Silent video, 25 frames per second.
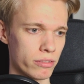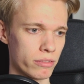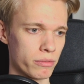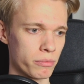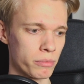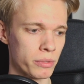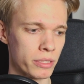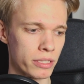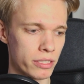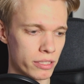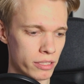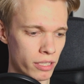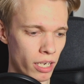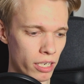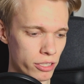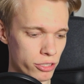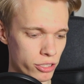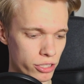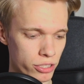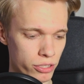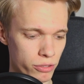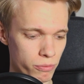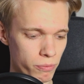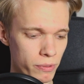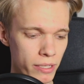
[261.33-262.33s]
with not
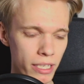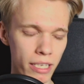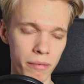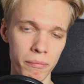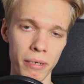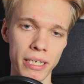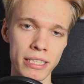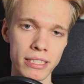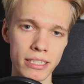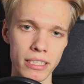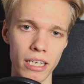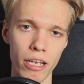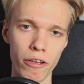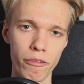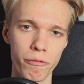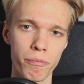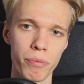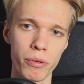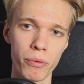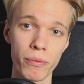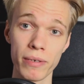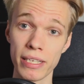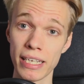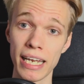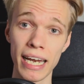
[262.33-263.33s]
just within myself,
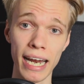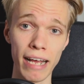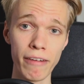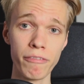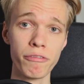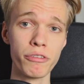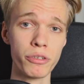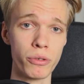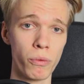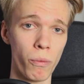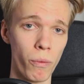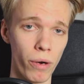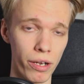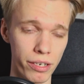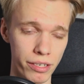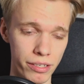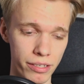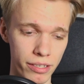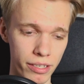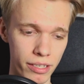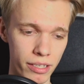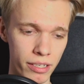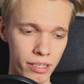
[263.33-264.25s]
but within everyone.